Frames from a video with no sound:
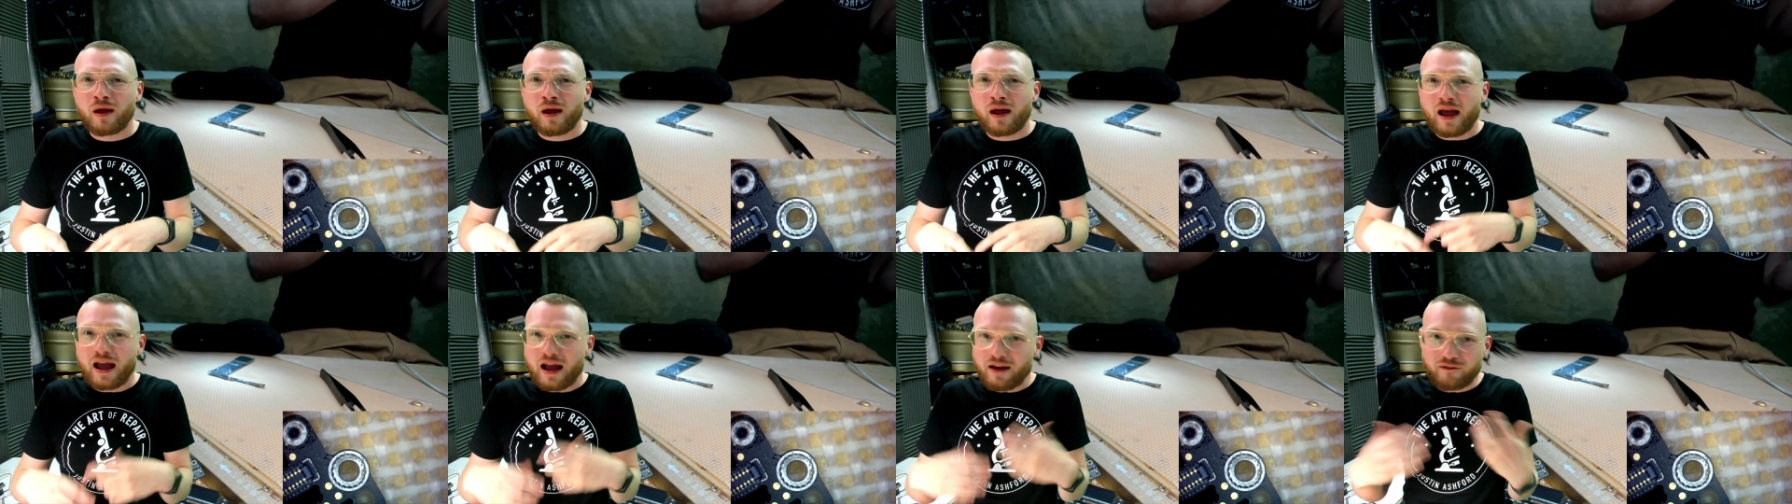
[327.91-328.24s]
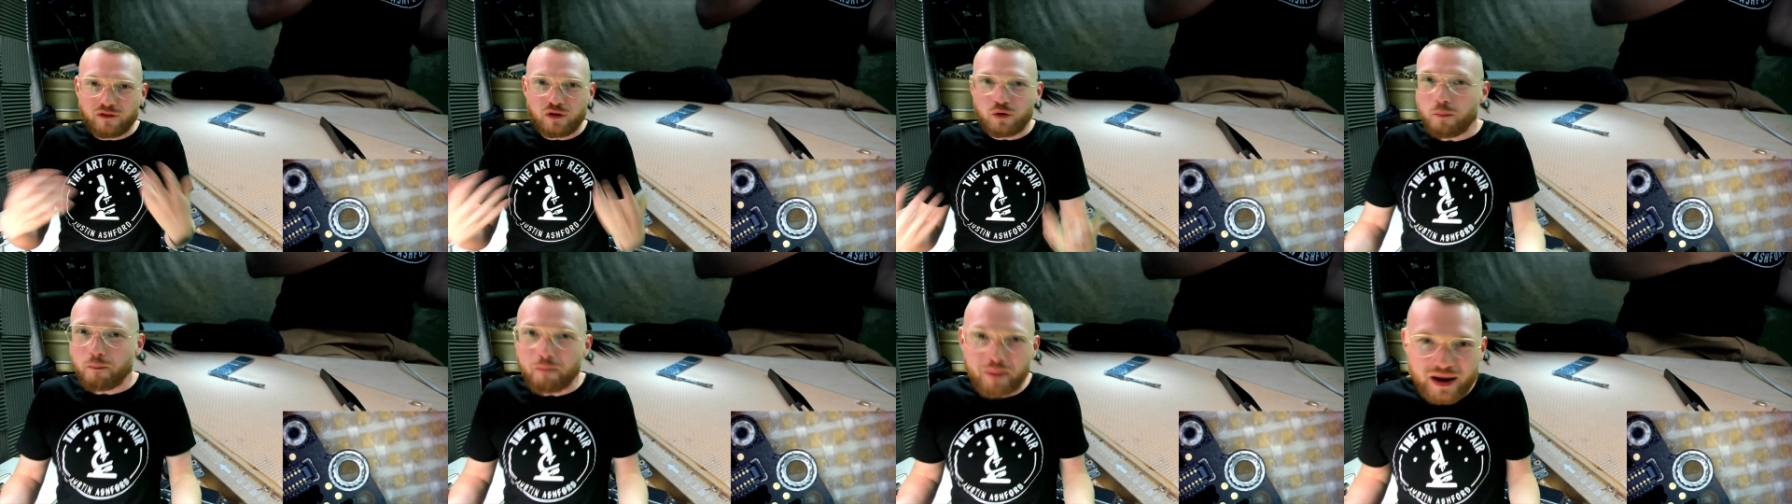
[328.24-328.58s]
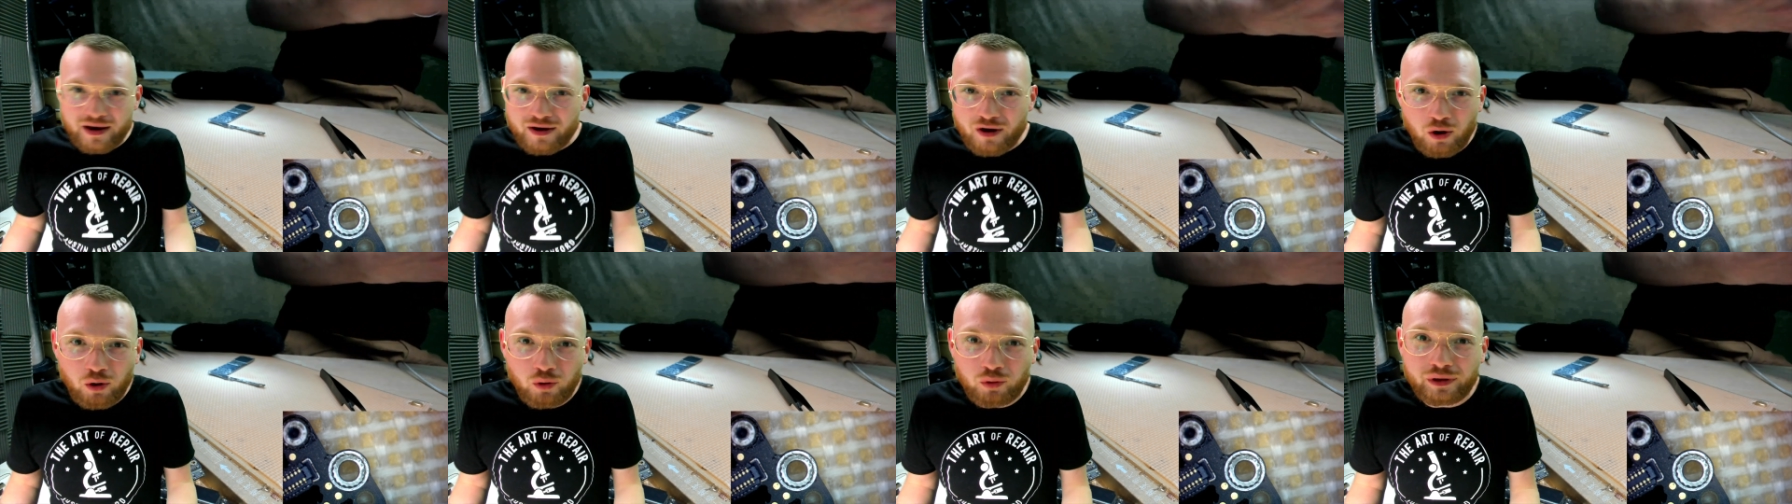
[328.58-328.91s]
have you
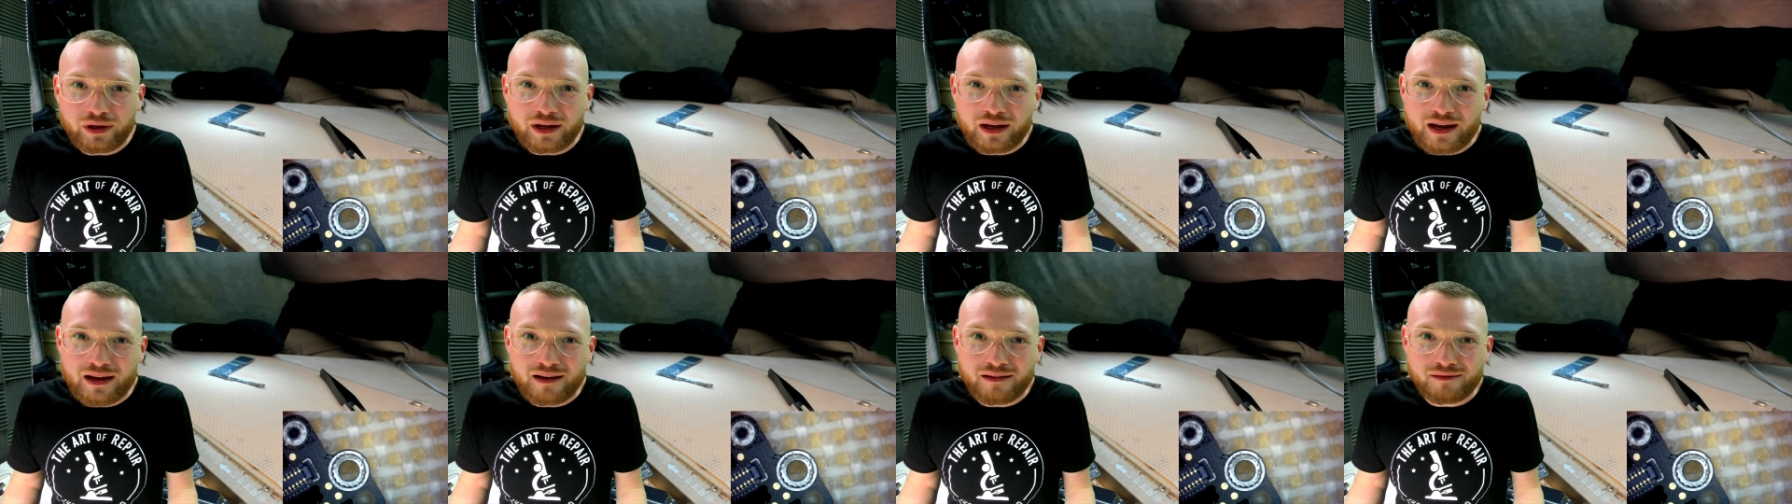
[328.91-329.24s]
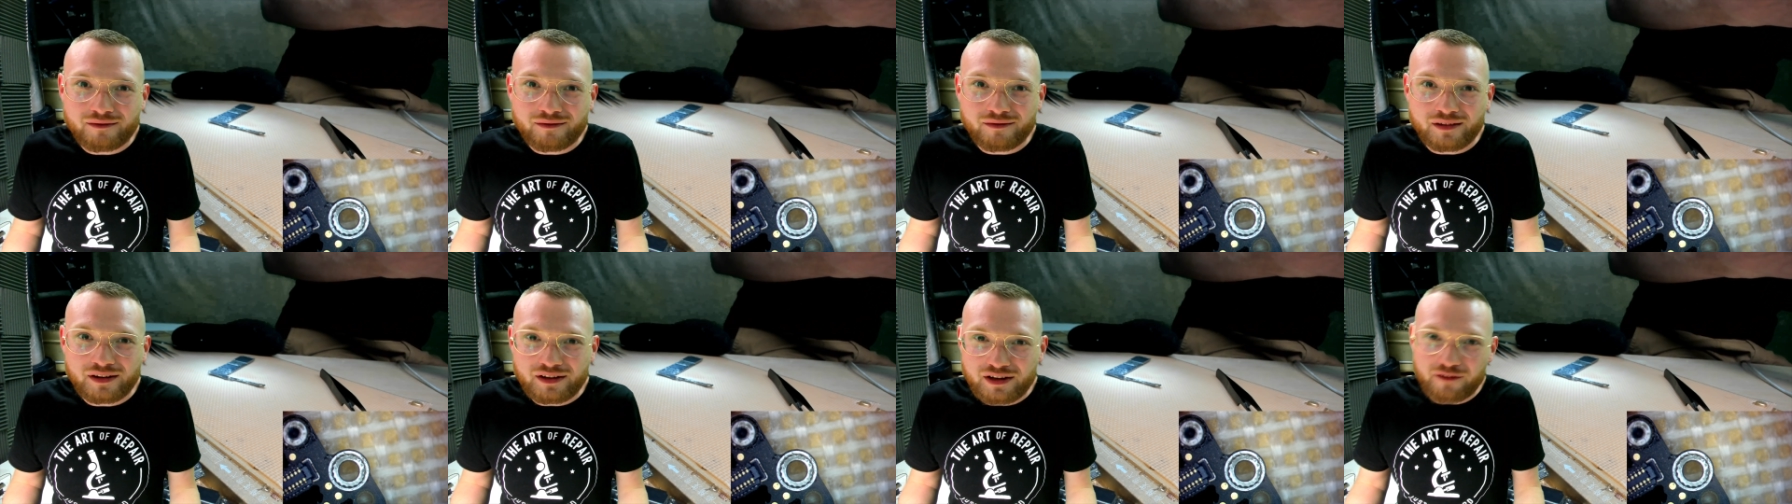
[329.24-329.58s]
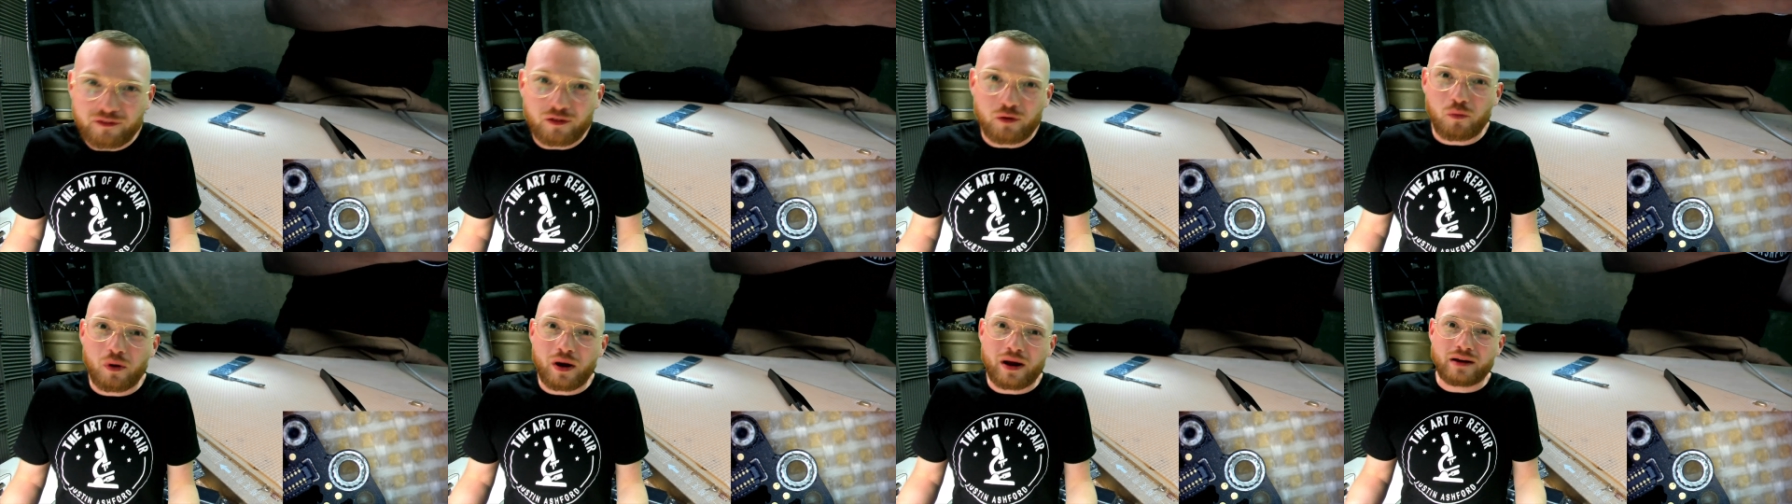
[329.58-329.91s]
been holding it a
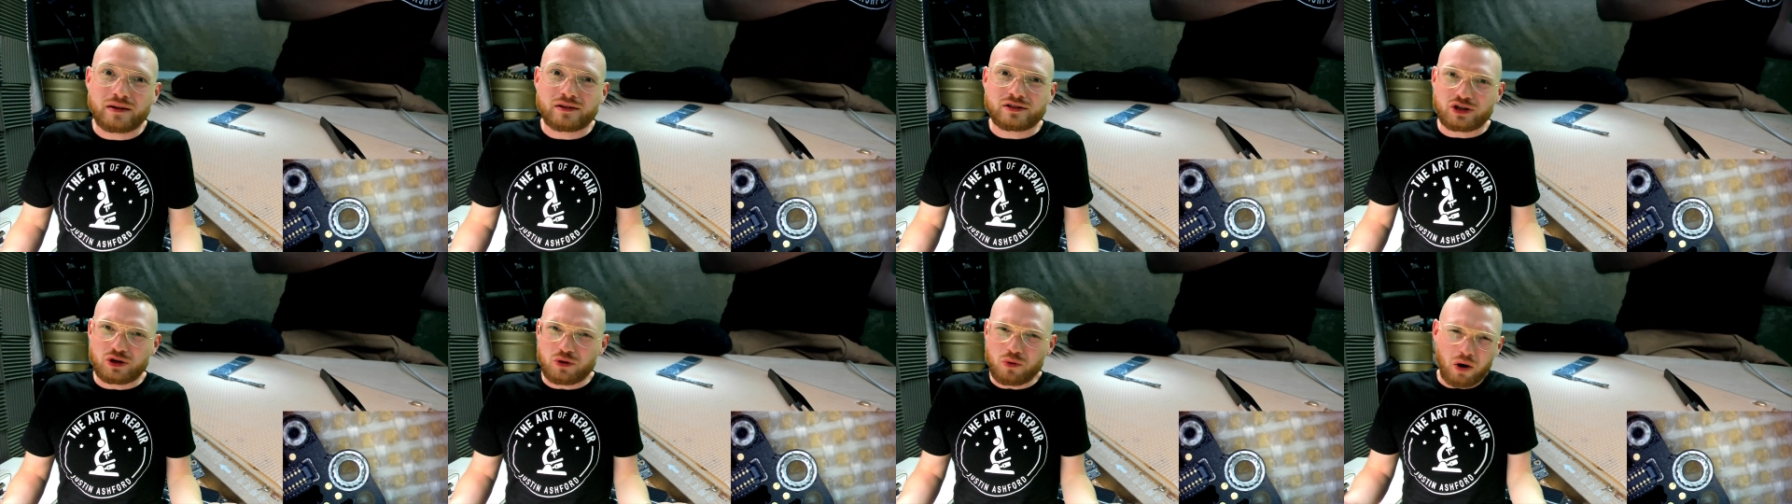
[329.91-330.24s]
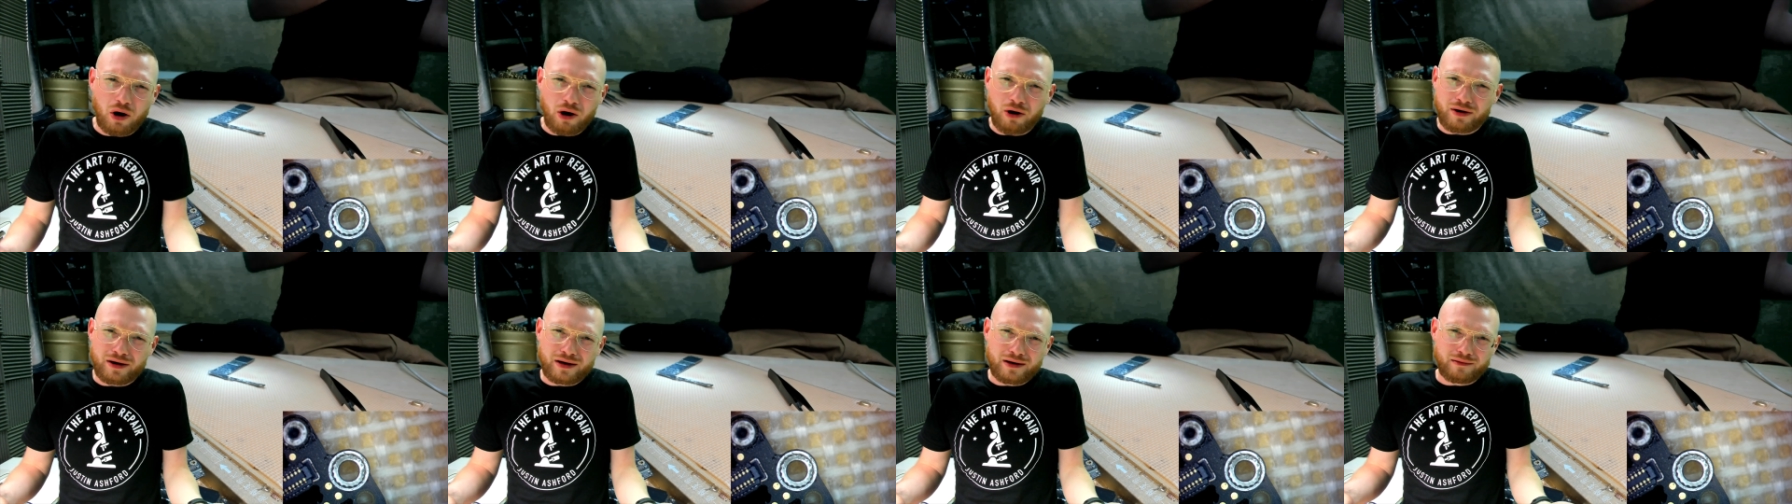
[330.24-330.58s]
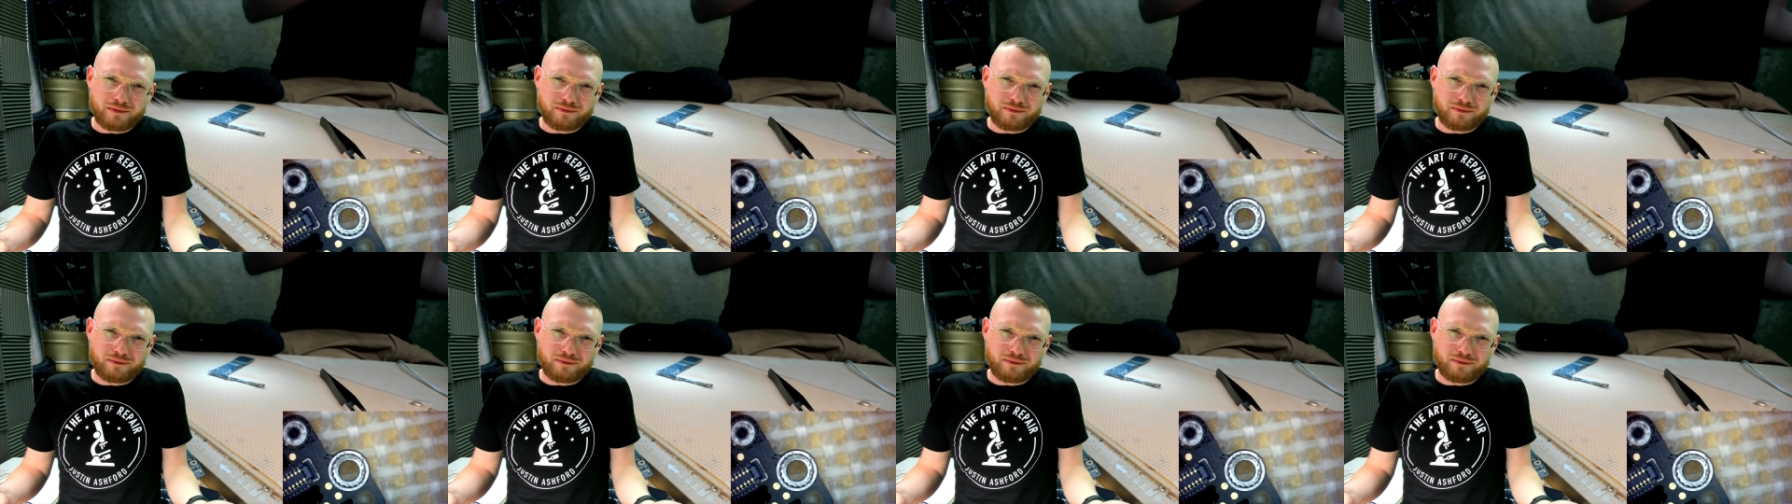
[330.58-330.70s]
different way? Do you already,